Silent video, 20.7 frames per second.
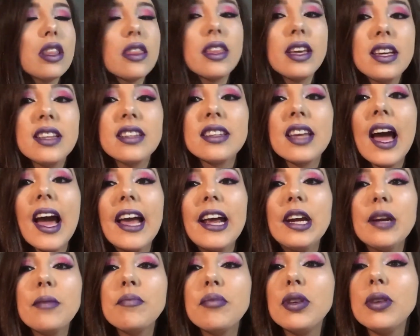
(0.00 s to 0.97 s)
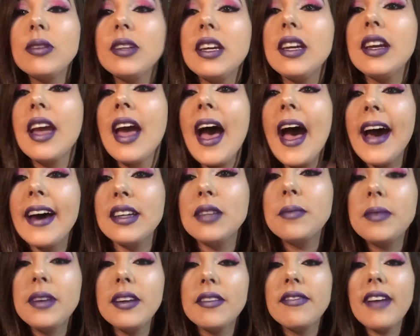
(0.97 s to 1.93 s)
The entire building had to
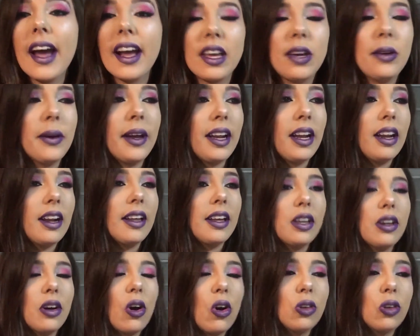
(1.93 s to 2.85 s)
be evacuated.